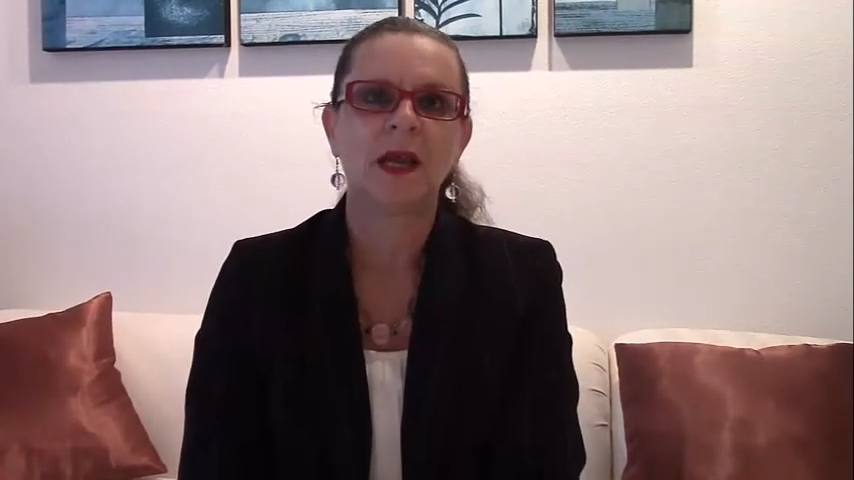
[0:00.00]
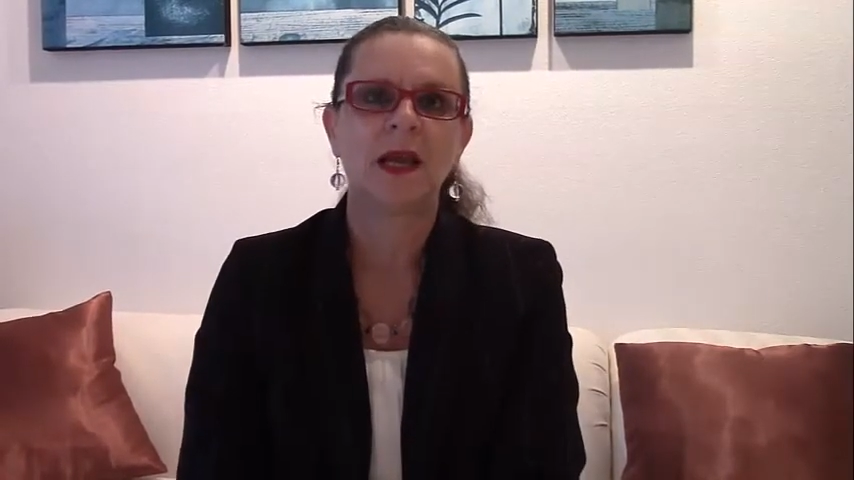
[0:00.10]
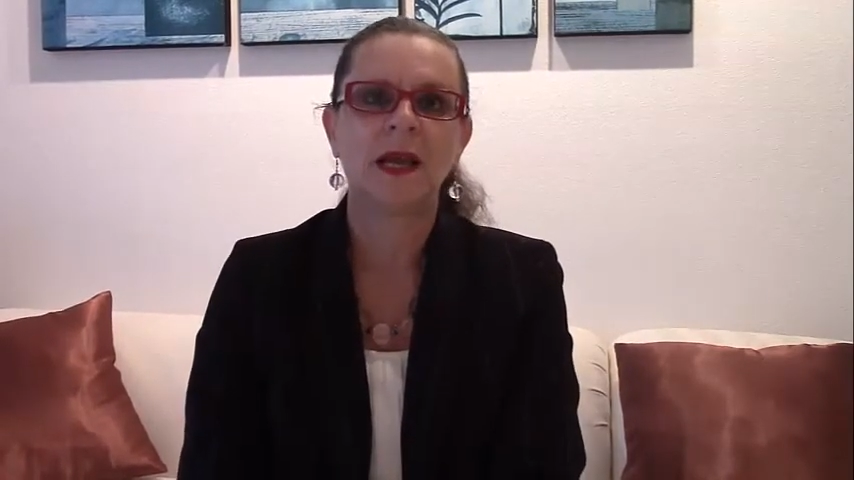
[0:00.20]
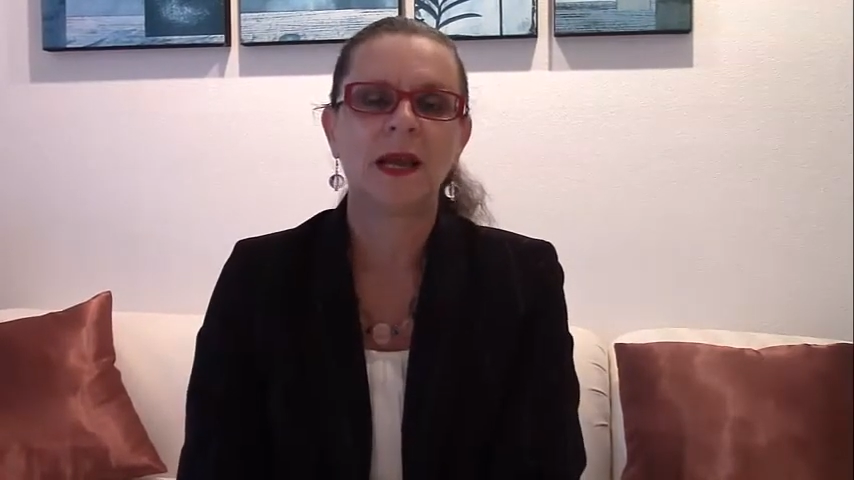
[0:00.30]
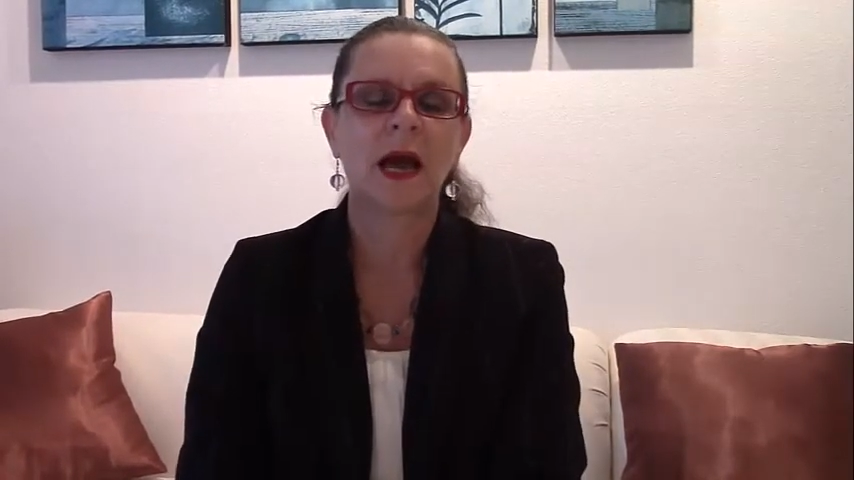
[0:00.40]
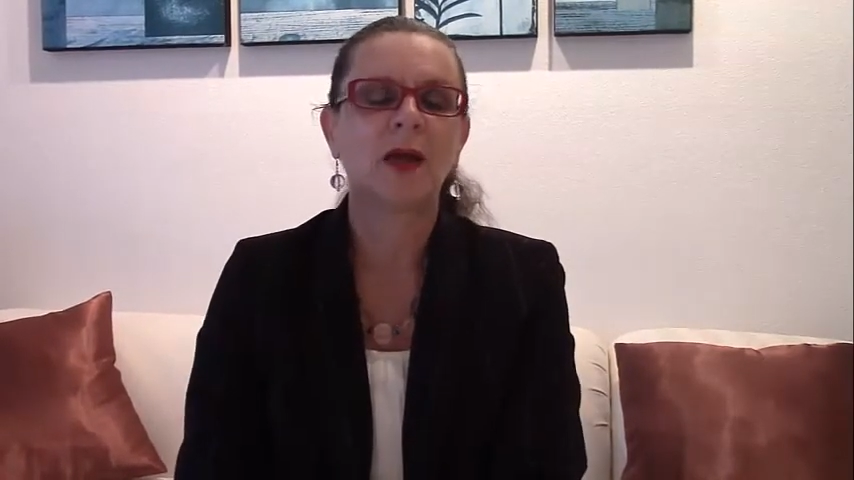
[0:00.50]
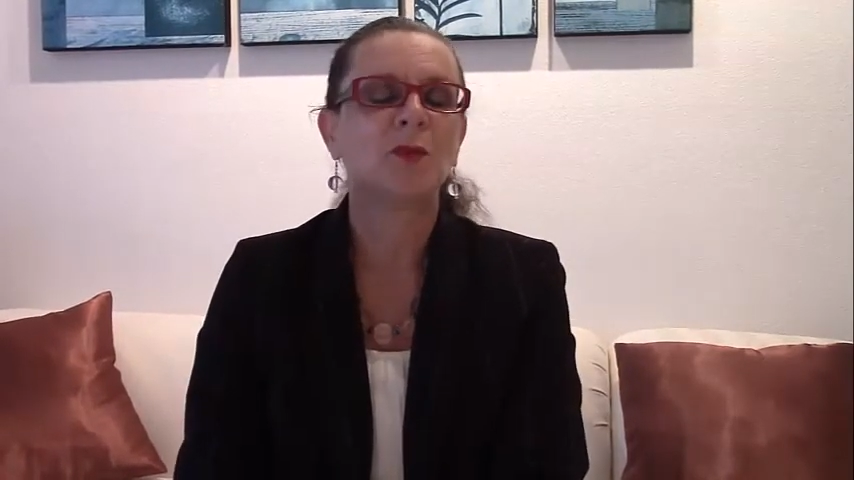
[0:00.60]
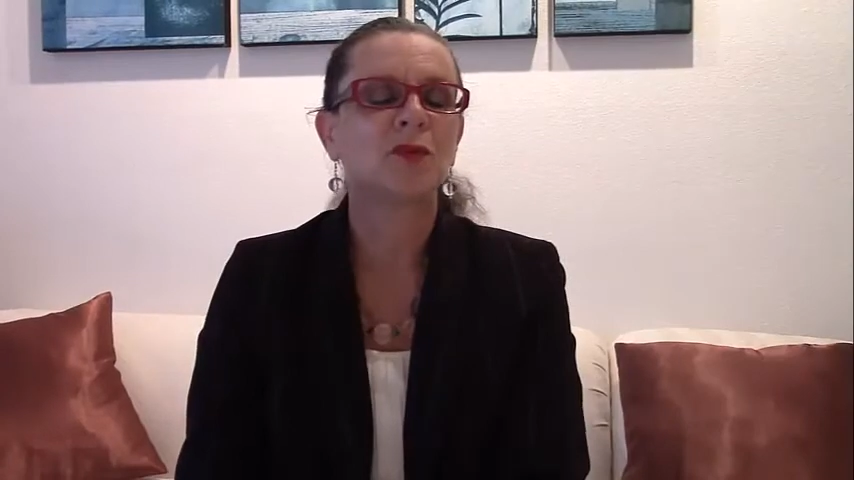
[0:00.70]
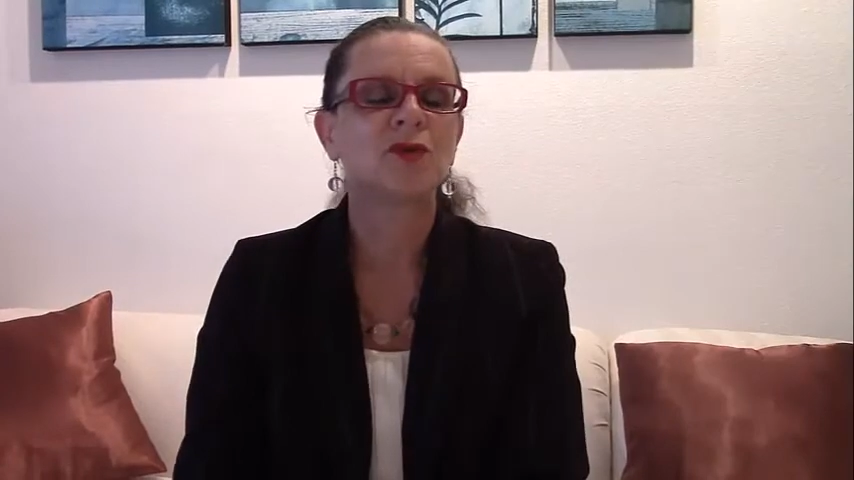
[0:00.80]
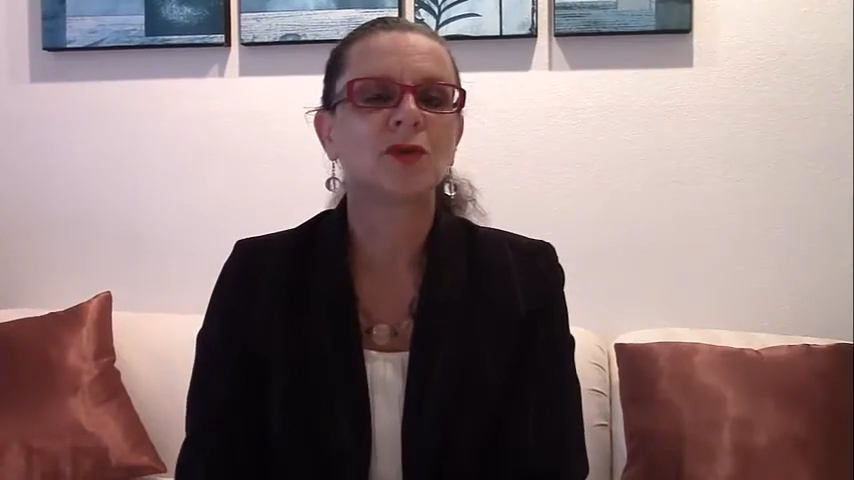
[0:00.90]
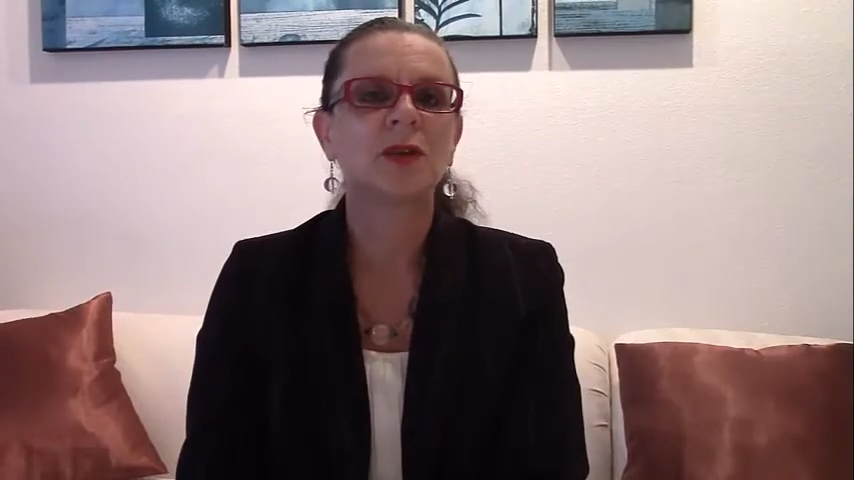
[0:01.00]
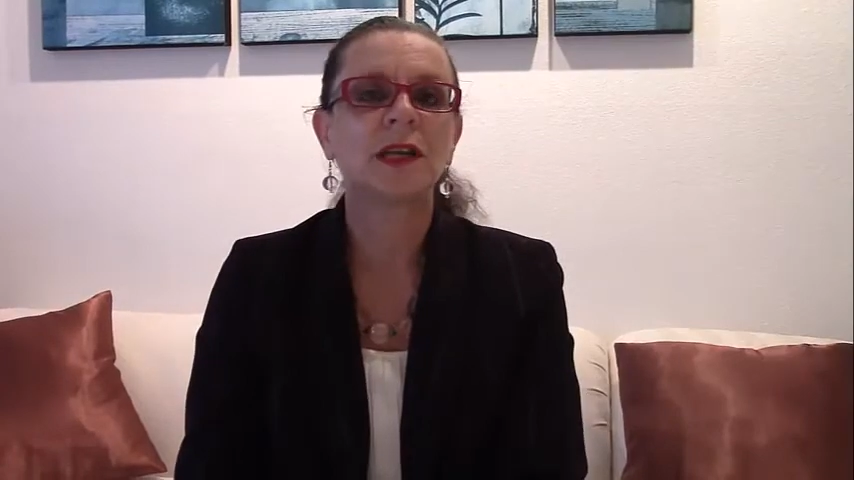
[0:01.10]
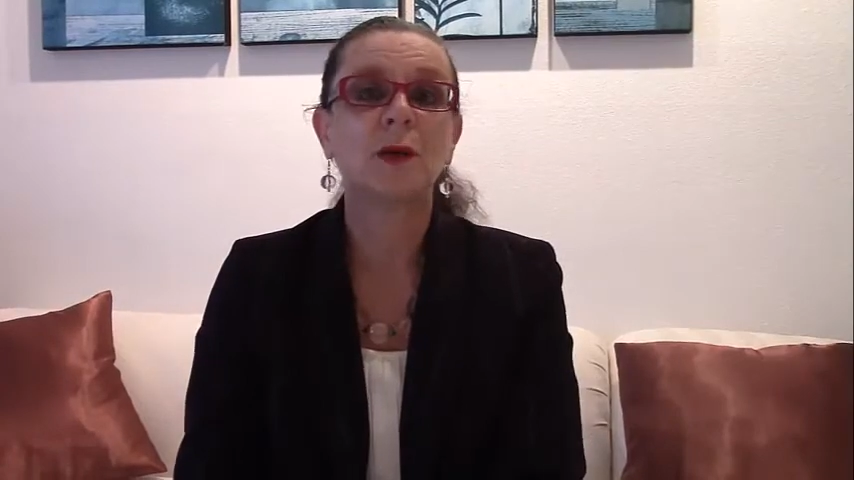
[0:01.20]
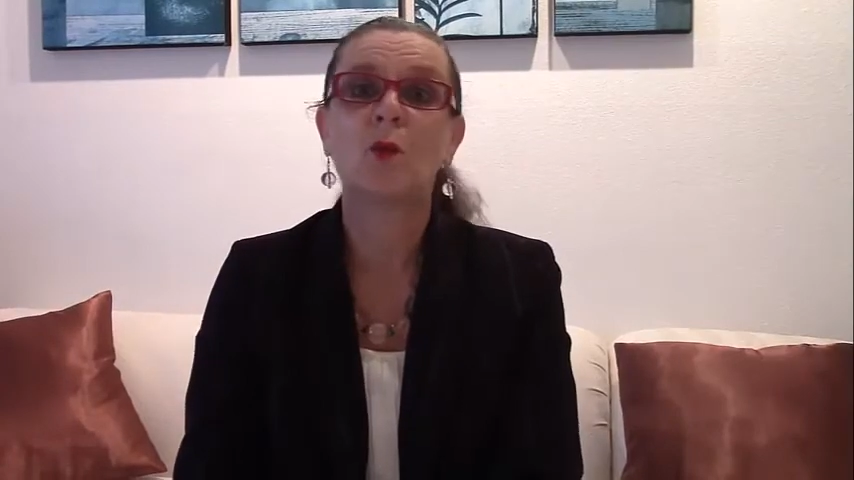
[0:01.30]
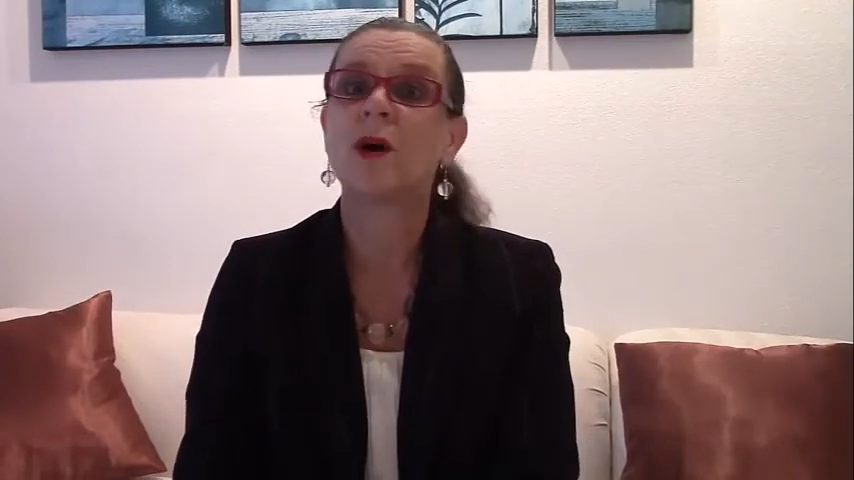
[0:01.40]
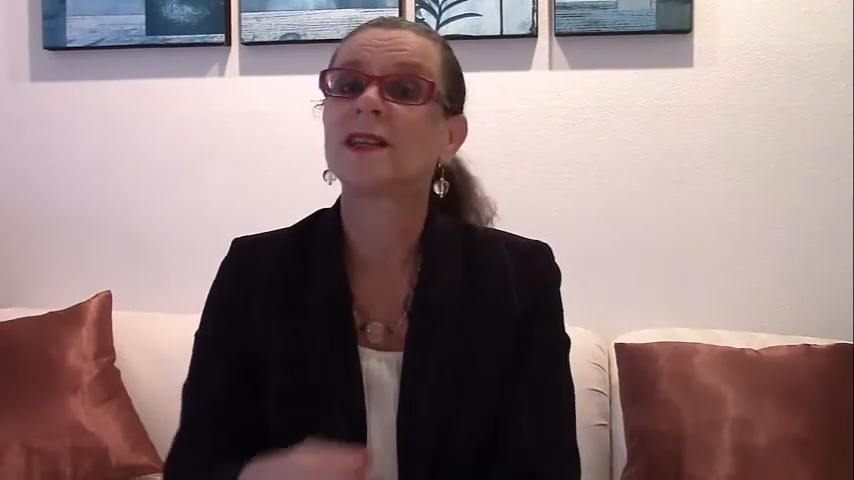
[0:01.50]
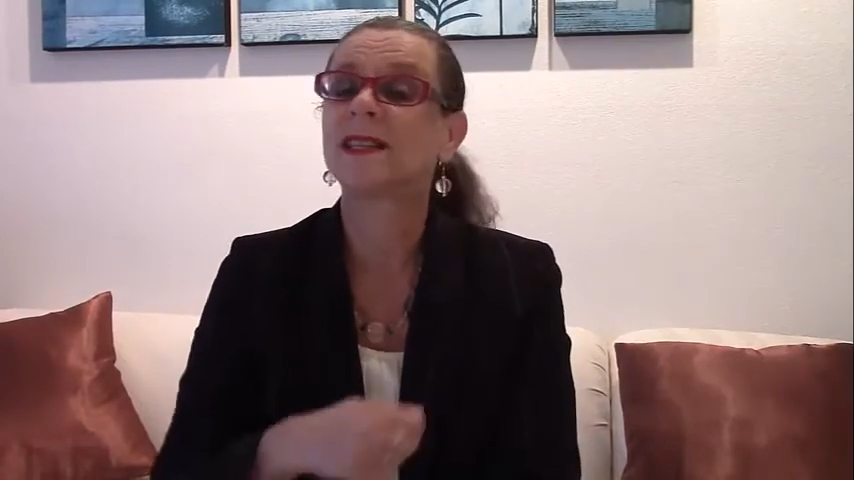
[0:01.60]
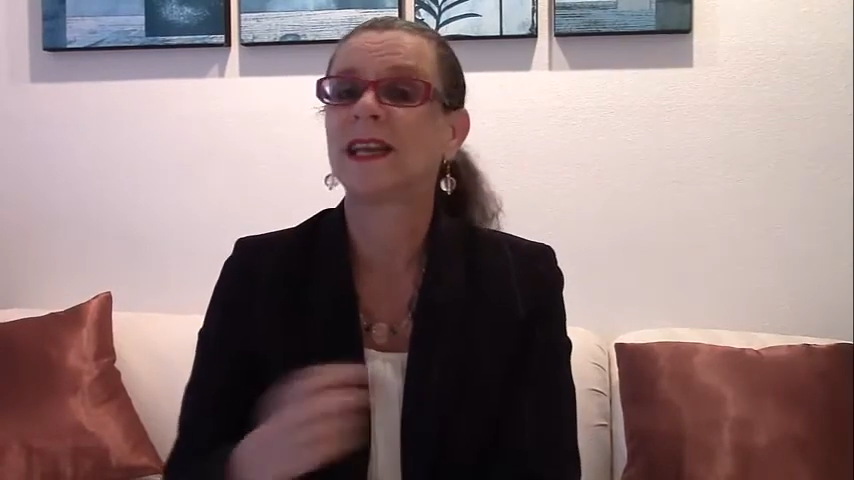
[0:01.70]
And I personally was